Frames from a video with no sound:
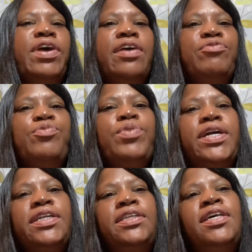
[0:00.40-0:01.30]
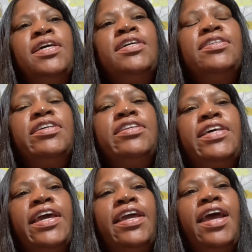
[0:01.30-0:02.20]
everyone.
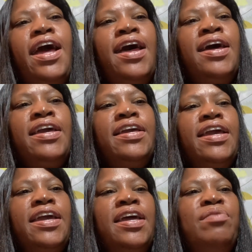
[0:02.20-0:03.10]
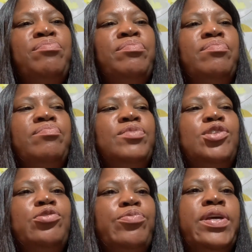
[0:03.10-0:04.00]
Today I am
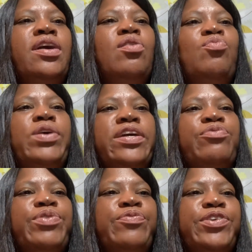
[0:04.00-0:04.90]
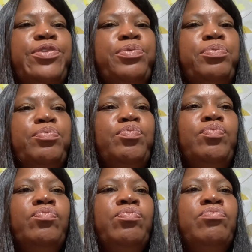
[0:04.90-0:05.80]
doing a wig review.
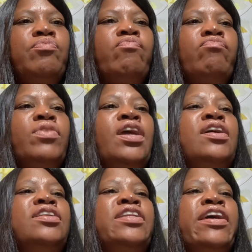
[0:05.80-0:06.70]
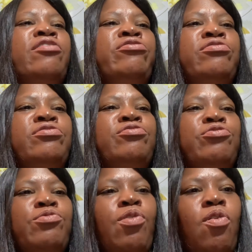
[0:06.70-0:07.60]
Now
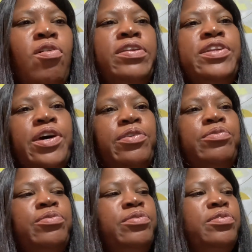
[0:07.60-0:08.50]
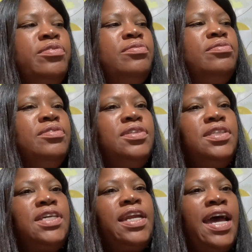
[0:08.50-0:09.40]
you all know
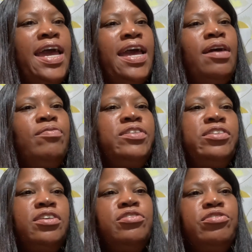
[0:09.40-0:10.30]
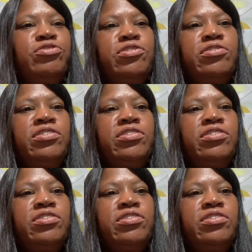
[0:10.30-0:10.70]
that I have a signature